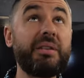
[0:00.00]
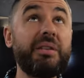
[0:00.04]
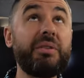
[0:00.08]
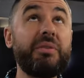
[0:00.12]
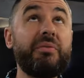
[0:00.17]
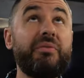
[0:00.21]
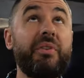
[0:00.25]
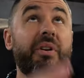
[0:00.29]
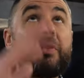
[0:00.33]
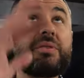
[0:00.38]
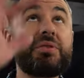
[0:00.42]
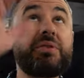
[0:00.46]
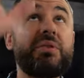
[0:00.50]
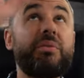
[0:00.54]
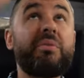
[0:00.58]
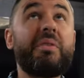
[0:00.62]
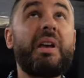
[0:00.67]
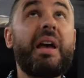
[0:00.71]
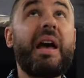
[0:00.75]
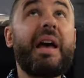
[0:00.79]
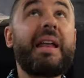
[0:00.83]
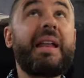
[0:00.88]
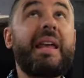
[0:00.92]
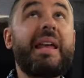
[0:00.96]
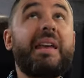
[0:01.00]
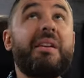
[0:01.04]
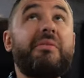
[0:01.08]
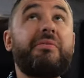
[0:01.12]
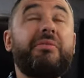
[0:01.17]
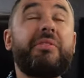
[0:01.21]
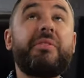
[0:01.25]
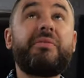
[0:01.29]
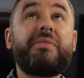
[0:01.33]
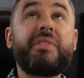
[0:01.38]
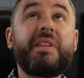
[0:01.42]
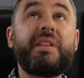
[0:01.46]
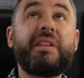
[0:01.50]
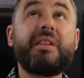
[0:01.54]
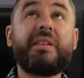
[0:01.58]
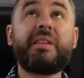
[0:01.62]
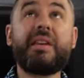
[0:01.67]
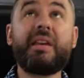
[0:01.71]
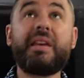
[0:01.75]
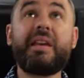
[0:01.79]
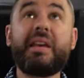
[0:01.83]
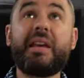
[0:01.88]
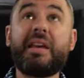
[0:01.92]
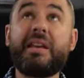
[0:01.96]
You've also got a
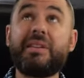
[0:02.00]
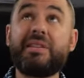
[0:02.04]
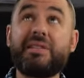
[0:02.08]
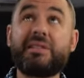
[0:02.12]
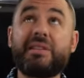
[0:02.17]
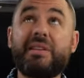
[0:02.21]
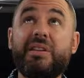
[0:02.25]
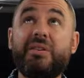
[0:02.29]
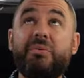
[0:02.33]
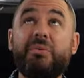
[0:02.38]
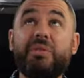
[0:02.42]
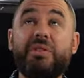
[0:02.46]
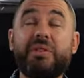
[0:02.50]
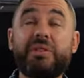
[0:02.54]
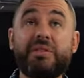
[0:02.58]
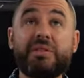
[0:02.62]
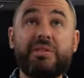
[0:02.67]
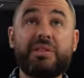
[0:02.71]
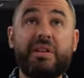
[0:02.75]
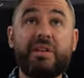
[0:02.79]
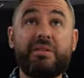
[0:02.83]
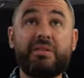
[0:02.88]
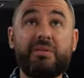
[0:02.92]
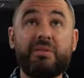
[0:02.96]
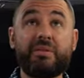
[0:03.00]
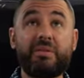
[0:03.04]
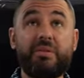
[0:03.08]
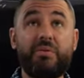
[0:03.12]
15K AC, which is standard